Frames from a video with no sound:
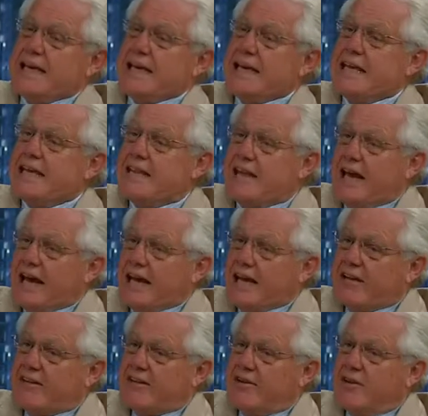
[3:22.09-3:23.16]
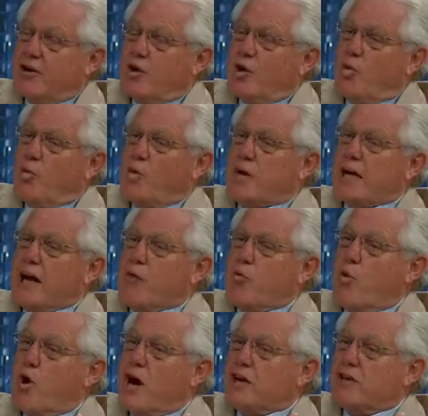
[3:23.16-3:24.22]
In that, what I
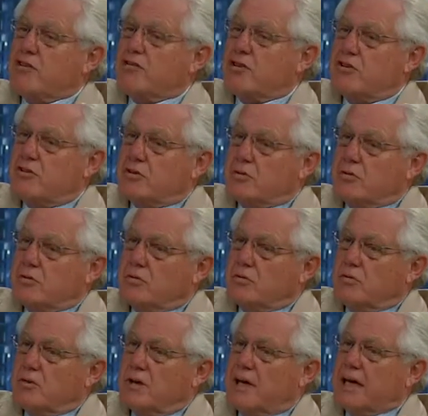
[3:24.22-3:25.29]
wanted to do,